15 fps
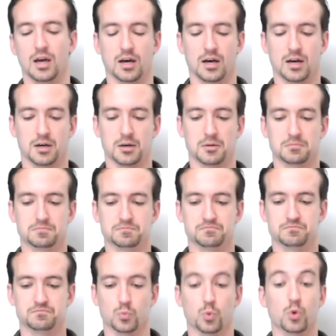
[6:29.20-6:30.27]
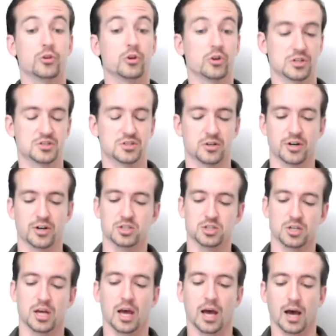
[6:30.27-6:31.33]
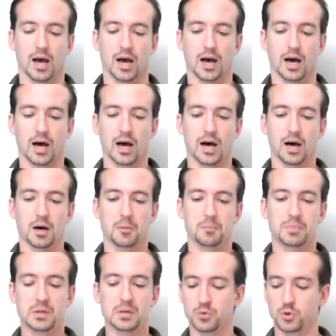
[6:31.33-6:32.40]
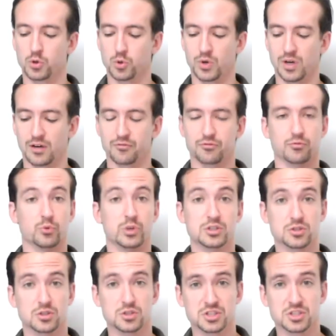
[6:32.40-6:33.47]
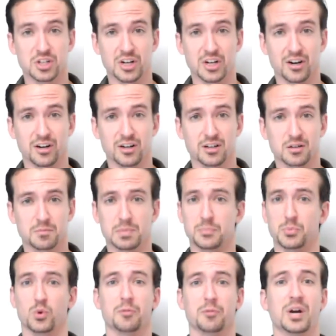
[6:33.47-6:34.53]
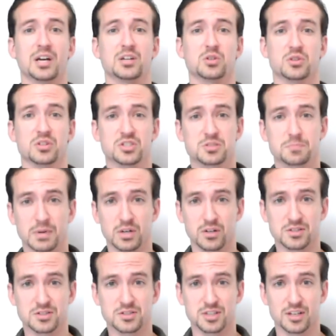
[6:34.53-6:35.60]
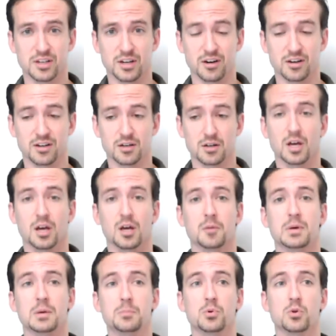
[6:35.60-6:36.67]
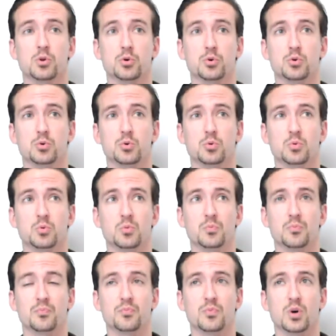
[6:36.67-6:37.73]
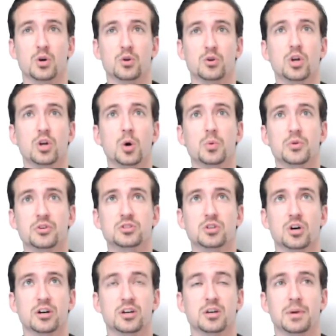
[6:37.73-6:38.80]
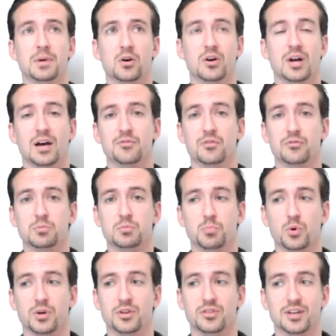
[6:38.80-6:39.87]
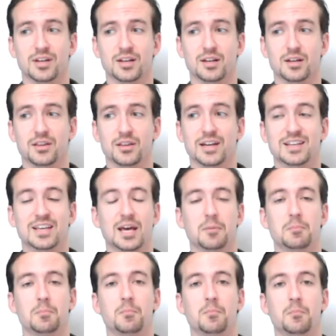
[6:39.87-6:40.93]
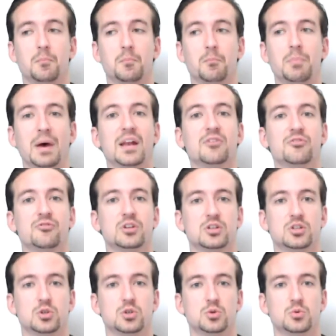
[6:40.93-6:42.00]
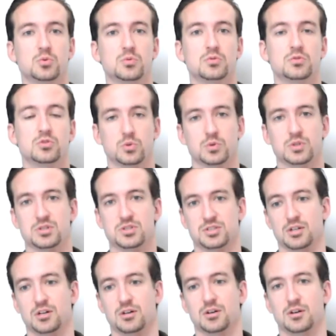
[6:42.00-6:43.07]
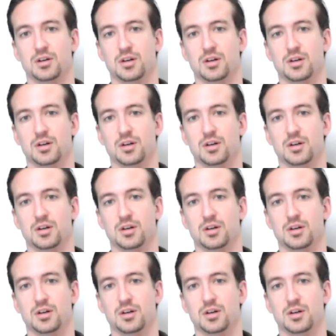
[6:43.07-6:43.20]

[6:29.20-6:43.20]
um, worth your consideration. Uh, people who have researched in an area, people who have practical experience in an area, people who know what they're talking about or have a viewpoint that that can benefit you to consider.